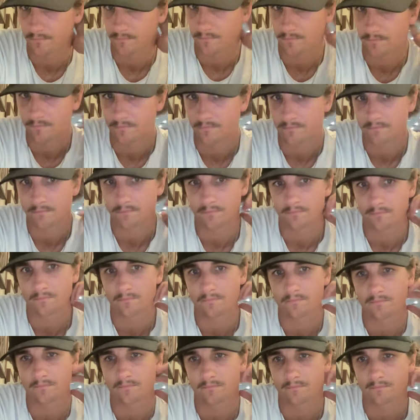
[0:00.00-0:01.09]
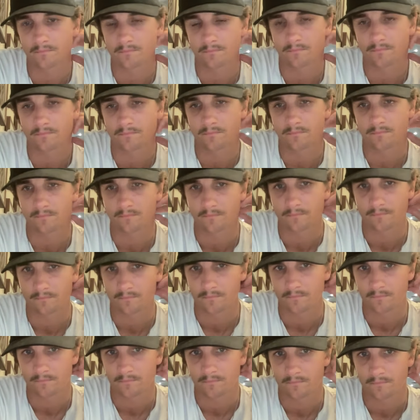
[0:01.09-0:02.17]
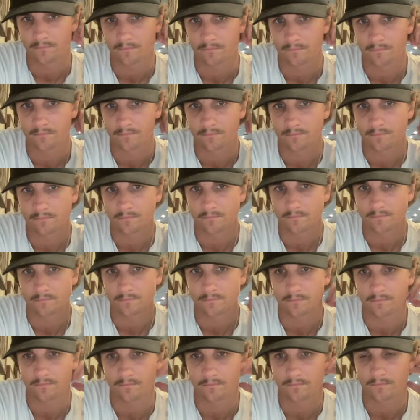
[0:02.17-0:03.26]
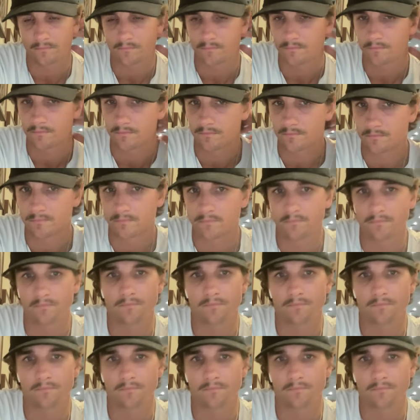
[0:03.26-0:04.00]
(silent)